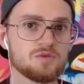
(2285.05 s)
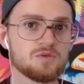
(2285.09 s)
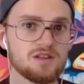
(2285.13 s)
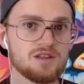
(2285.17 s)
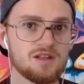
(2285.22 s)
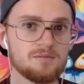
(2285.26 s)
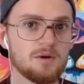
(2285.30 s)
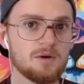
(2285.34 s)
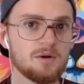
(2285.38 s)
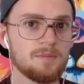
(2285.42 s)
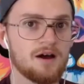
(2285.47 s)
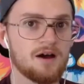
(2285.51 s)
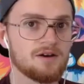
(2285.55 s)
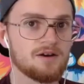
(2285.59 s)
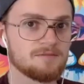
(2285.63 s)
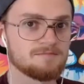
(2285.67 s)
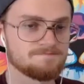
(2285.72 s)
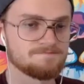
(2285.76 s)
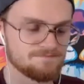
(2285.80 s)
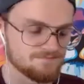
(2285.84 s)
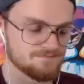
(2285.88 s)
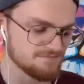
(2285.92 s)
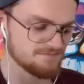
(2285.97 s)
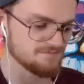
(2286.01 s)
about it.
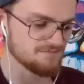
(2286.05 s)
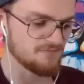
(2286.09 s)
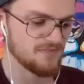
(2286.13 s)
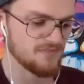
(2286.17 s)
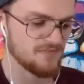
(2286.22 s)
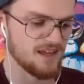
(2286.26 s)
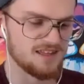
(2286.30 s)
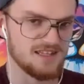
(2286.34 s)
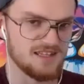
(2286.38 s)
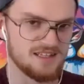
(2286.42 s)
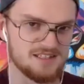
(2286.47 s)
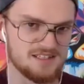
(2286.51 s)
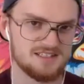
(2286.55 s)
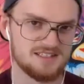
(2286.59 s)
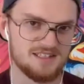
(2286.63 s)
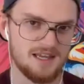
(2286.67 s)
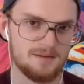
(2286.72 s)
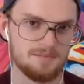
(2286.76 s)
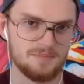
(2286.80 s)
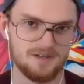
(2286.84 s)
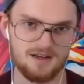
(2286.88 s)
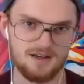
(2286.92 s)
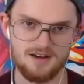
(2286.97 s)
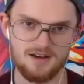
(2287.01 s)
And then
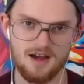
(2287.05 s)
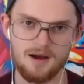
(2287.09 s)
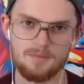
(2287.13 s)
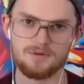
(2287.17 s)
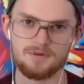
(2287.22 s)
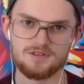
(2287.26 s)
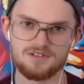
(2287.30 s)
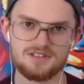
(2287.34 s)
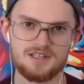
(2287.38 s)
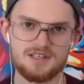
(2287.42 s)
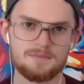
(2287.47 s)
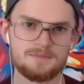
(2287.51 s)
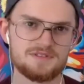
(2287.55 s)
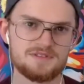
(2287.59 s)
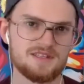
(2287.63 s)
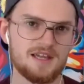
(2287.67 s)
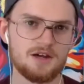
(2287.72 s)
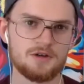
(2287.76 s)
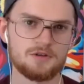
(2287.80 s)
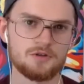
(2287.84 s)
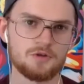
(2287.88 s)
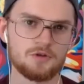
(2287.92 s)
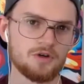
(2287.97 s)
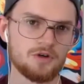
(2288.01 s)
stepping a couple steps
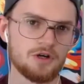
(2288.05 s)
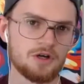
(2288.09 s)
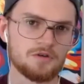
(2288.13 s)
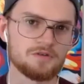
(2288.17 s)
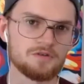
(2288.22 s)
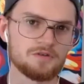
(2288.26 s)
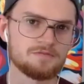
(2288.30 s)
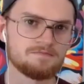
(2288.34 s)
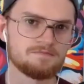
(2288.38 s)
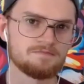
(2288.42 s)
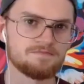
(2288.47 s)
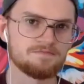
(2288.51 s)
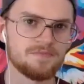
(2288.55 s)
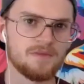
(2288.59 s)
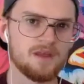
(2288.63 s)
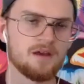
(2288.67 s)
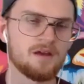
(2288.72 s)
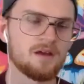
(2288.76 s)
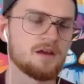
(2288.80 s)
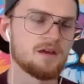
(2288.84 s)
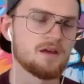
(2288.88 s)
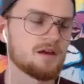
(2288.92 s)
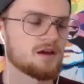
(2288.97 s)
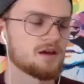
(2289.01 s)
down the road.
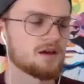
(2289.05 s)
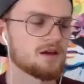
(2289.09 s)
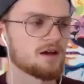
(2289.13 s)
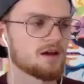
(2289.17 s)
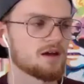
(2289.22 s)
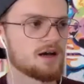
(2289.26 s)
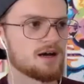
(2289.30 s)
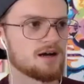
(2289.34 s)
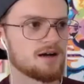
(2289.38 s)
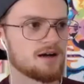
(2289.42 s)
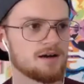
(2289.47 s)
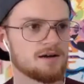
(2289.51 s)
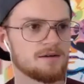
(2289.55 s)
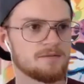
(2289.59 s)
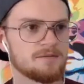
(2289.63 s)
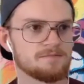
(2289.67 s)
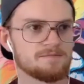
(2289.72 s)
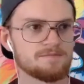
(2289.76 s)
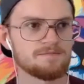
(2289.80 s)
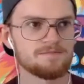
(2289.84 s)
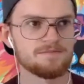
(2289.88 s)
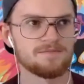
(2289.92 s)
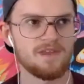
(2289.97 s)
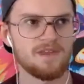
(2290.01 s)

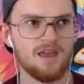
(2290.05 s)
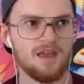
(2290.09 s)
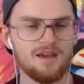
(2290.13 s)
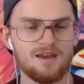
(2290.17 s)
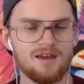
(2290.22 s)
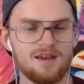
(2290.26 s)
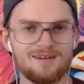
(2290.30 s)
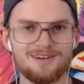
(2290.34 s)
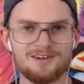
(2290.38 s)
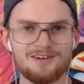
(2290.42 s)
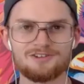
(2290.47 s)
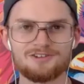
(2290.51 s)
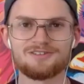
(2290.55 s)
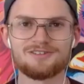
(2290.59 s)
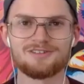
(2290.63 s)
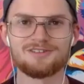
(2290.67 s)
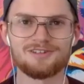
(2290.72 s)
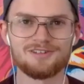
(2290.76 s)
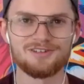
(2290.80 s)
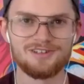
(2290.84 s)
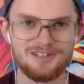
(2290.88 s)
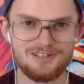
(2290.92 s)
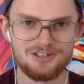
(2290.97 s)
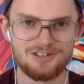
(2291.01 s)
Here's a
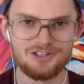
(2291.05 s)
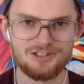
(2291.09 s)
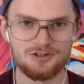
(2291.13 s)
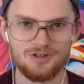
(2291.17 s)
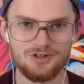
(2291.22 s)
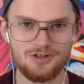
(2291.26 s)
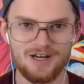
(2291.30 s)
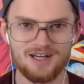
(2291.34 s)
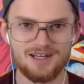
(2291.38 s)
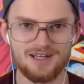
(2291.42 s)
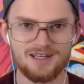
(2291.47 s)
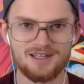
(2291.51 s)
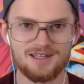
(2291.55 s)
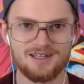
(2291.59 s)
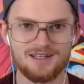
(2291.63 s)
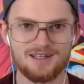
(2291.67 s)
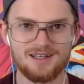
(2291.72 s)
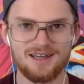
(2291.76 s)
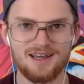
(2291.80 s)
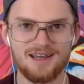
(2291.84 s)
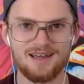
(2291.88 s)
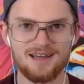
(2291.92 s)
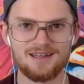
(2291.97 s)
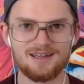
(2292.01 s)
little ninja trick.
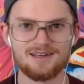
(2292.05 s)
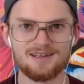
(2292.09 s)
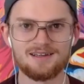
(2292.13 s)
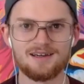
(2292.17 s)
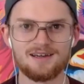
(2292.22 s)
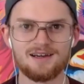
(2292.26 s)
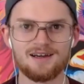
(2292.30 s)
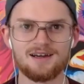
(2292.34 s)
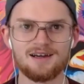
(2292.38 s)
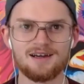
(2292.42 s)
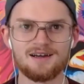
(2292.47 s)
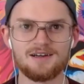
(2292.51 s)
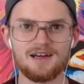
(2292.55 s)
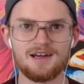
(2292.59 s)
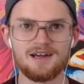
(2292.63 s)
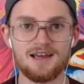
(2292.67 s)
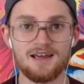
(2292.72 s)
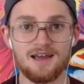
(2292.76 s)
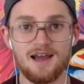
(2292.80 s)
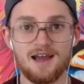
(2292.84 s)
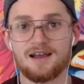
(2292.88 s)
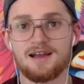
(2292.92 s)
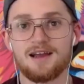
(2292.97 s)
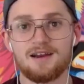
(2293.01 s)
And
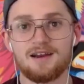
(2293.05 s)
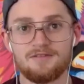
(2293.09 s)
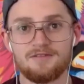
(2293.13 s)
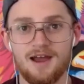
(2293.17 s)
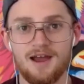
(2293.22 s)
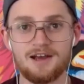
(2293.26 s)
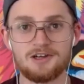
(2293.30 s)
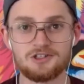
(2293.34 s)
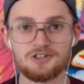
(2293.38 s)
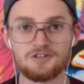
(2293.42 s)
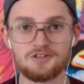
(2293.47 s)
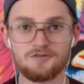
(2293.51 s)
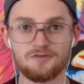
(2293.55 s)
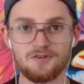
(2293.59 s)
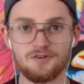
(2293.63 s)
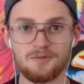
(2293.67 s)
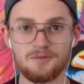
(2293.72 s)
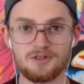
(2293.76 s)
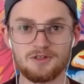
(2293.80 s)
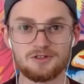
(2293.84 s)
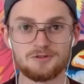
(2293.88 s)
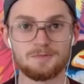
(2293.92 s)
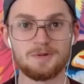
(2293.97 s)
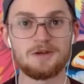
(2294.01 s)
I got it actually from
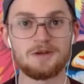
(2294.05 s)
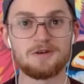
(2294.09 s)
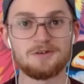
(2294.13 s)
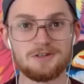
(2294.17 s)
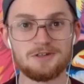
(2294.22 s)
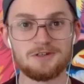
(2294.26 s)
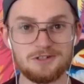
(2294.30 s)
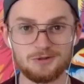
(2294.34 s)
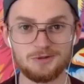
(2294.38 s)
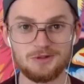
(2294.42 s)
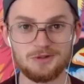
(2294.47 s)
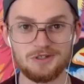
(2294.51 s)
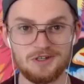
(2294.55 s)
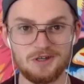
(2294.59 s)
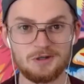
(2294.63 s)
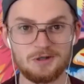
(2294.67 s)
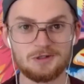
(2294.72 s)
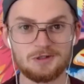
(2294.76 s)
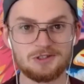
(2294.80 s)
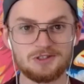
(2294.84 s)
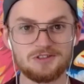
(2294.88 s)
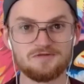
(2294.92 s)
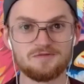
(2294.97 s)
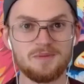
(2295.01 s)
a spiritual
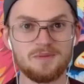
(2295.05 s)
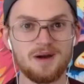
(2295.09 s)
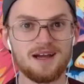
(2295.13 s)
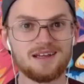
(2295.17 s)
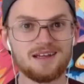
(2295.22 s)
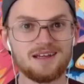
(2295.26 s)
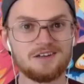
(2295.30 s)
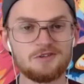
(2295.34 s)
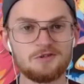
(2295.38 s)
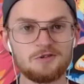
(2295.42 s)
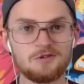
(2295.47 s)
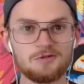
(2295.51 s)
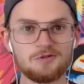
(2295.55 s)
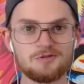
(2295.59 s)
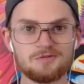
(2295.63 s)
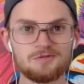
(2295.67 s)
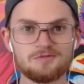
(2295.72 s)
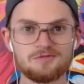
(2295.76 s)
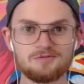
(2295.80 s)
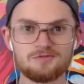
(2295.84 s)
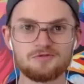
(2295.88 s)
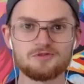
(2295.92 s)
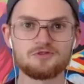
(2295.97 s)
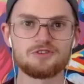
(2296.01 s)
coach of mine who
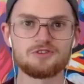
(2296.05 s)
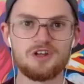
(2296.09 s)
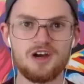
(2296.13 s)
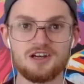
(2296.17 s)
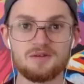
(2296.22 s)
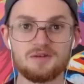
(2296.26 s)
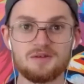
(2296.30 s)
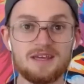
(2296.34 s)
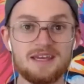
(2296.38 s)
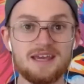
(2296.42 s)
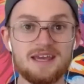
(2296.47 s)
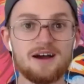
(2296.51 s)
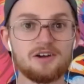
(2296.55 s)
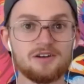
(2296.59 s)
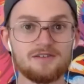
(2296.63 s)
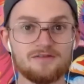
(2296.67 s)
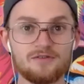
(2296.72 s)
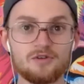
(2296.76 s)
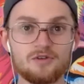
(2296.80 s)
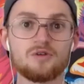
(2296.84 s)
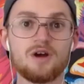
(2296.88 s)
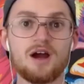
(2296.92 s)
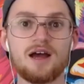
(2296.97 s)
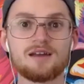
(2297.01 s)
dug me out of a
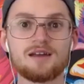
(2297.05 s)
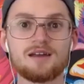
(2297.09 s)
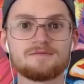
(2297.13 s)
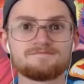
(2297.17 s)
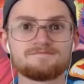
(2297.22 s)
rut.